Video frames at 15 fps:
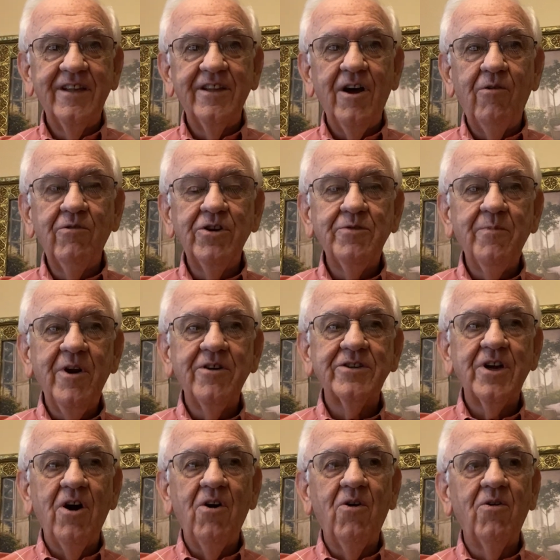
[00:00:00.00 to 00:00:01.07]
The Holy Spirit's
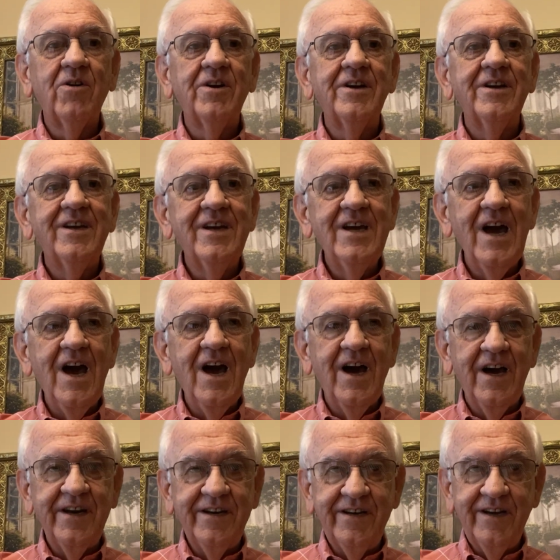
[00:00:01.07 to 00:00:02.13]
called
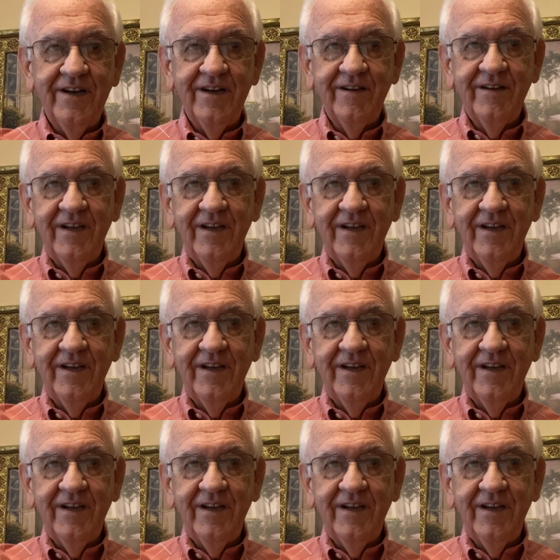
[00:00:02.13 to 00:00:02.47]
God.